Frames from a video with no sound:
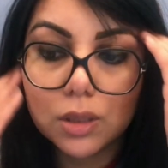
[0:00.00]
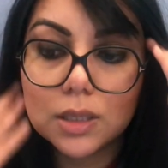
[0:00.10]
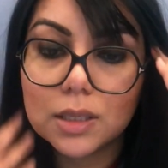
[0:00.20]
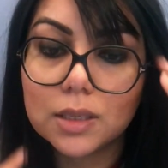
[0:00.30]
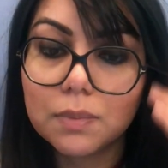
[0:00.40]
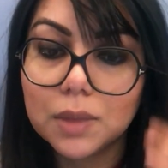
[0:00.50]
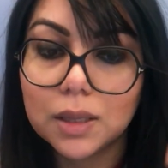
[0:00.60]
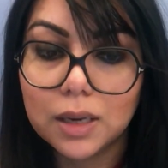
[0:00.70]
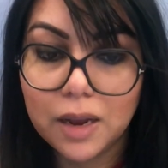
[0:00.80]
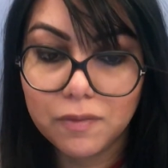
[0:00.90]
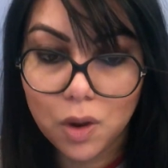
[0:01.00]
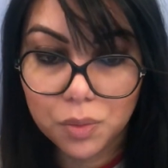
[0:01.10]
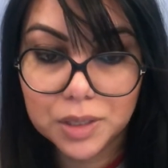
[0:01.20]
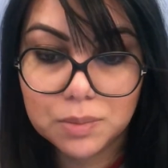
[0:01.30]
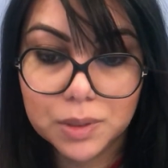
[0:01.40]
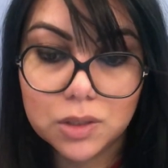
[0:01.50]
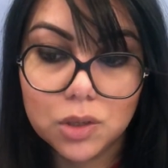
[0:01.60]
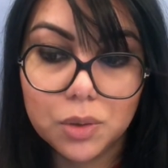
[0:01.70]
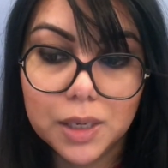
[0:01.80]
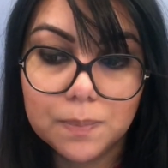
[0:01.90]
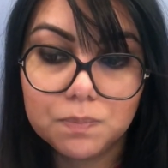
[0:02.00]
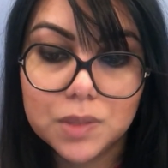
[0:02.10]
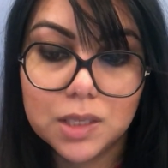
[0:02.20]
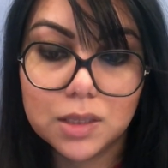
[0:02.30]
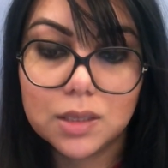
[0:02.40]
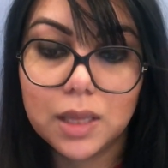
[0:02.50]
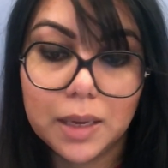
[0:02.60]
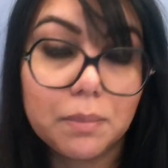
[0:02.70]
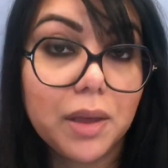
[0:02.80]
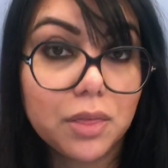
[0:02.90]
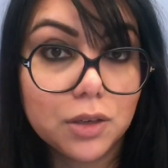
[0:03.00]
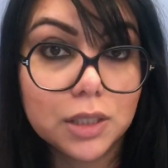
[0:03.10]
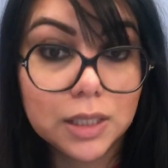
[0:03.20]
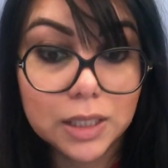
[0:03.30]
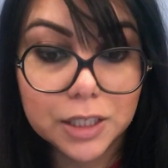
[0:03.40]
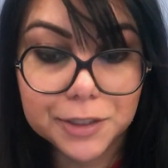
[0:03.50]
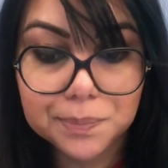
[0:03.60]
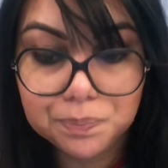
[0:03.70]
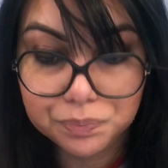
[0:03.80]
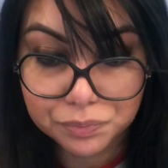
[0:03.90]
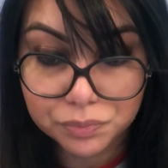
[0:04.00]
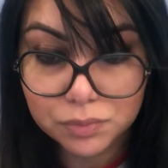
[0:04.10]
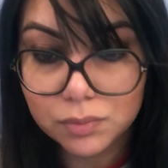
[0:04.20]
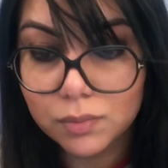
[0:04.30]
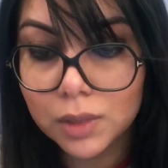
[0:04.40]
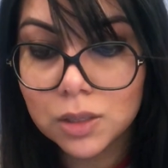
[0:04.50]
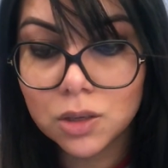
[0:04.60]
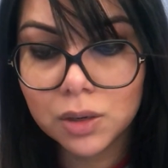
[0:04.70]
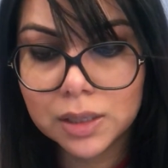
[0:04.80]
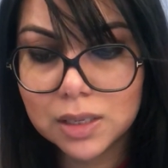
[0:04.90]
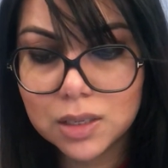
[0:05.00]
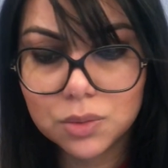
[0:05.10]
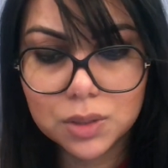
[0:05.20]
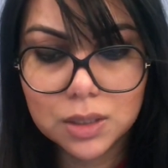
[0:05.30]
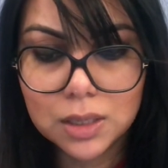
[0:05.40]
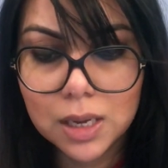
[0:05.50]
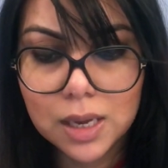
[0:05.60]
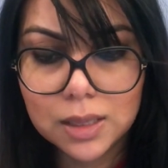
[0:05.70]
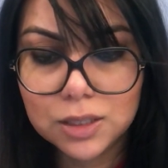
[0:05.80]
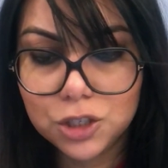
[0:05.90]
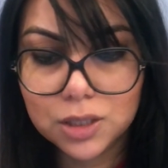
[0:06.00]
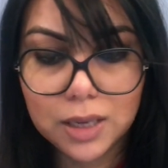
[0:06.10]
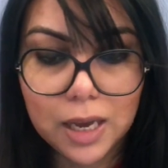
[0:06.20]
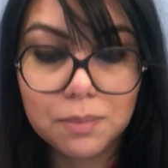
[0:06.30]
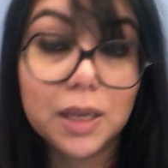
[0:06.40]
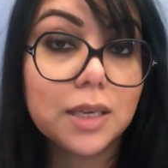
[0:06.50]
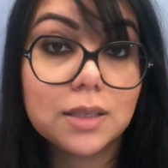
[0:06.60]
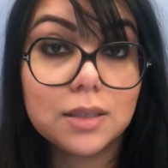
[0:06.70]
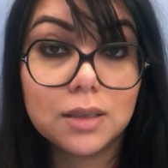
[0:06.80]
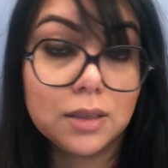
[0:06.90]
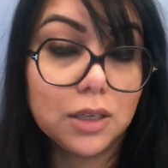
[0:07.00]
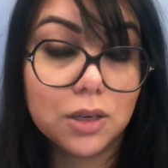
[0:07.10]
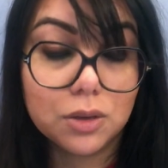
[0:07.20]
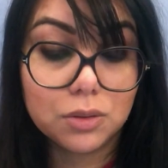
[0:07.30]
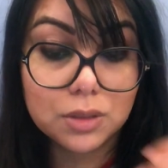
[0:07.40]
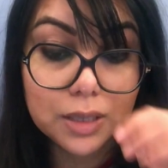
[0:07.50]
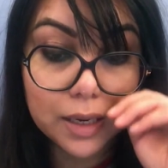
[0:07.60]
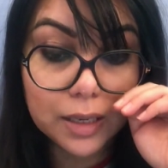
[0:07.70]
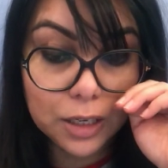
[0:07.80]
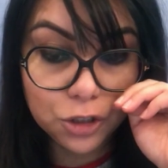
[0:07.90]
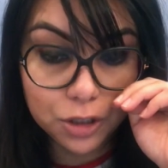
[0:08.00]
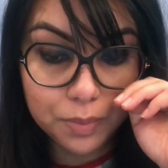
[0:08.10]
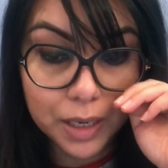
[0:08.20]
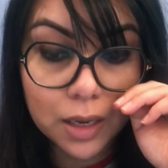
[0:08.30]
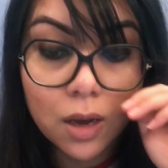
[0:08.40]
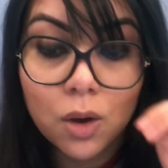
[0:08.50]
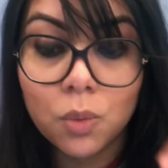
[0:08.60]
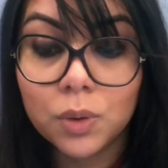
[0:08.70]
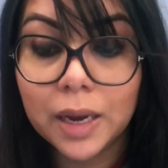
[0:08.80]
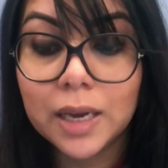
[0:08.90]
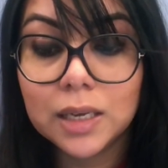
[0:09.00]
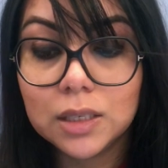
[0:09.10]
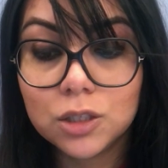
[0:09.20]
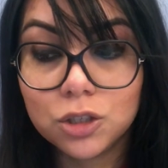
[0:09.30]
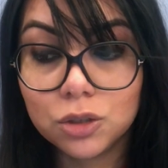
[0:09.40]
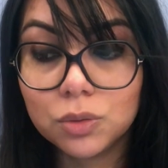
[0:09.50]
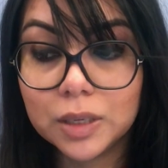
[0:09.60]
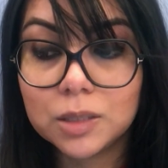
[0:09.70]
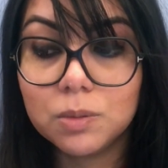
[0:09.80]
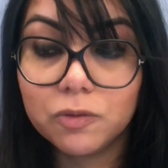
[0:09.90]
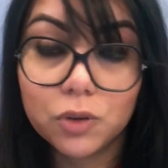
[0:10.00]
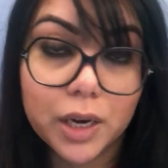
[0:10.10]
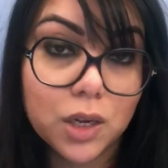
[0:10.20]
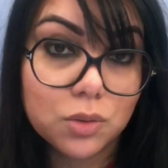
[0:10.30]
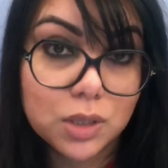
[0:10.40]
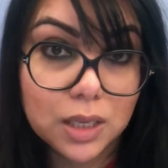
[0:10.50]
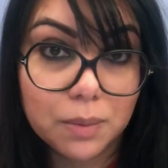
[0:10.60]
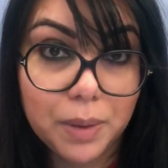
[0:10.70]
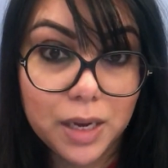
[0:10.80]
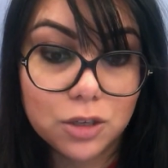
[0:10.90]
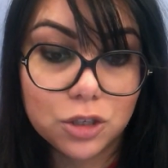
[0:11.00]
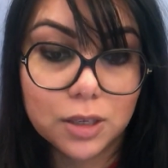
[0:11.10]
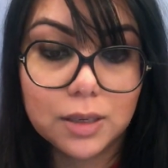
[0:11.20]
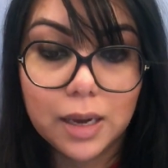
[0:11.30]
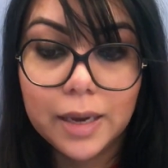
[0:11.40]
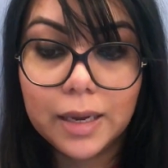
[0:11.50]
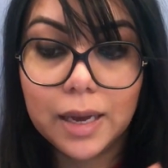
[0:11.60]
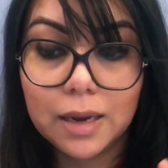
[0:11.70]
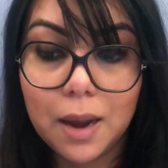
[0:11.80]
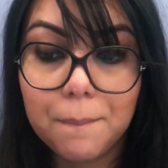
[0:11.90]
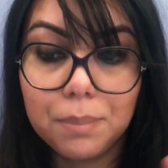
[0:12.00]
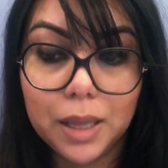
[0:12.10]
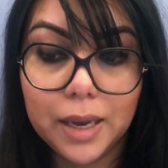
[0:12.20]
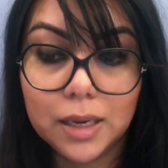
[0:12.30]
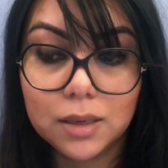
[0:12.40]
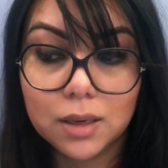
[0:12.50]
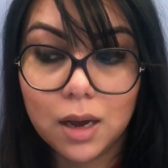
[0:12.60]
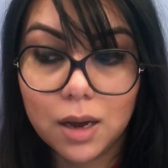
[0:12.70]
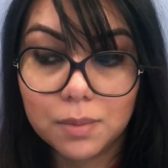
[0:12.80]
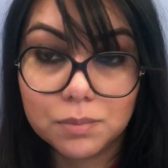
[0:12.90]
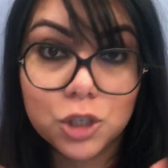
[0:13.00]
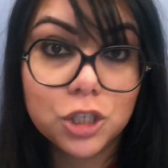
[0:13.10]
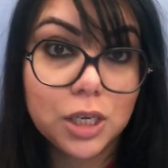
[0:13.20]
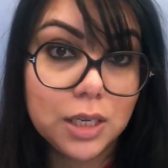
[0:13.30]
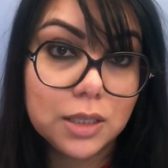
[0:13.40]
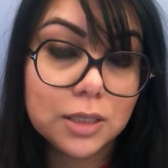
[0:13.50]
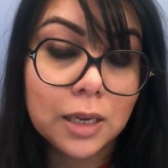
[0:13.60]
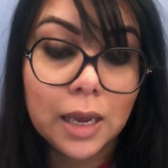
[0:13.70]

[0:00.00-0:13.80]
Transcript: this is something that I've always been doing since like my 3rd year. So this just came like, second nature to me. What I do is before I go see a patient, I get a blank sheet